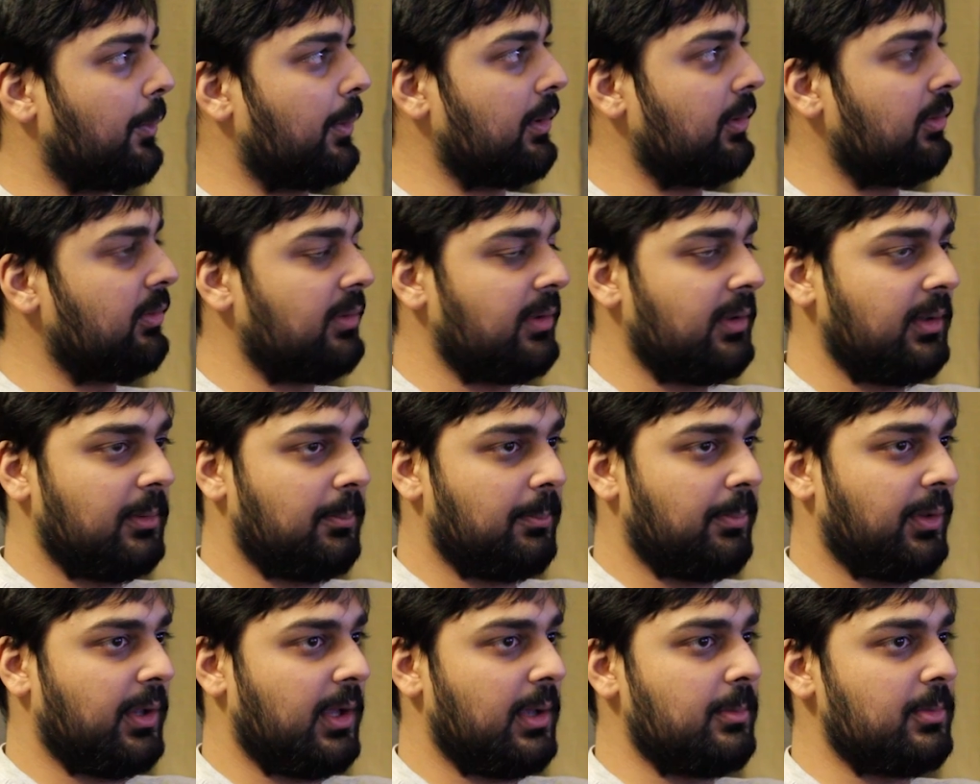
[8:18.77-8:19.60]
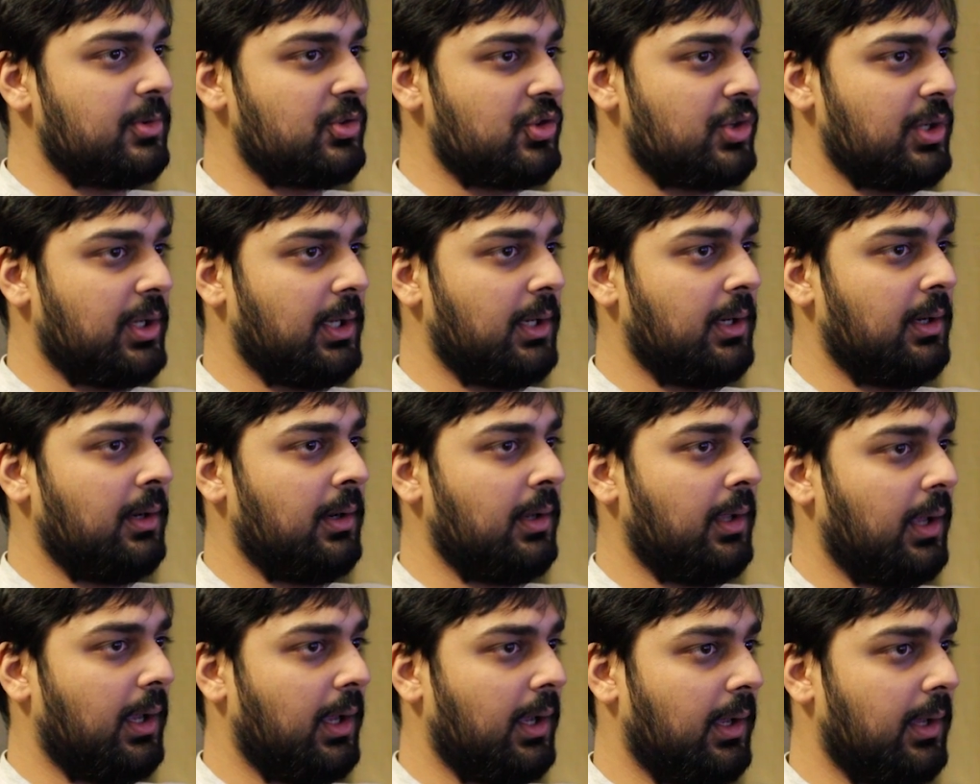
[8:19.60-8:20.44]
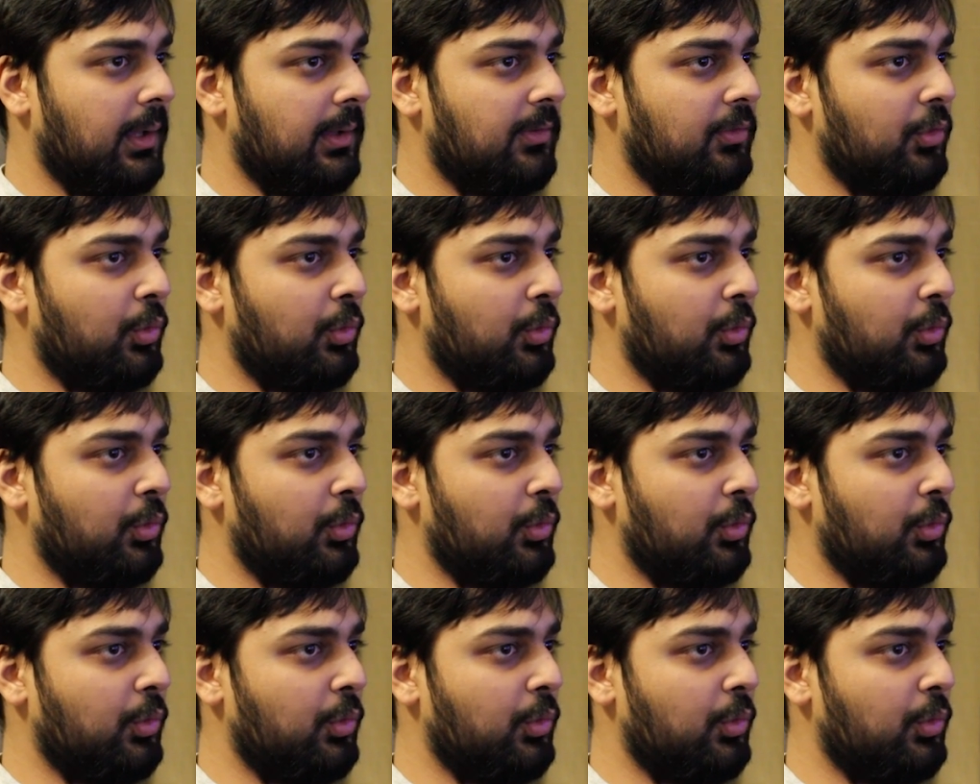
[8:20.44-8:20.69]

we're just going to play machine and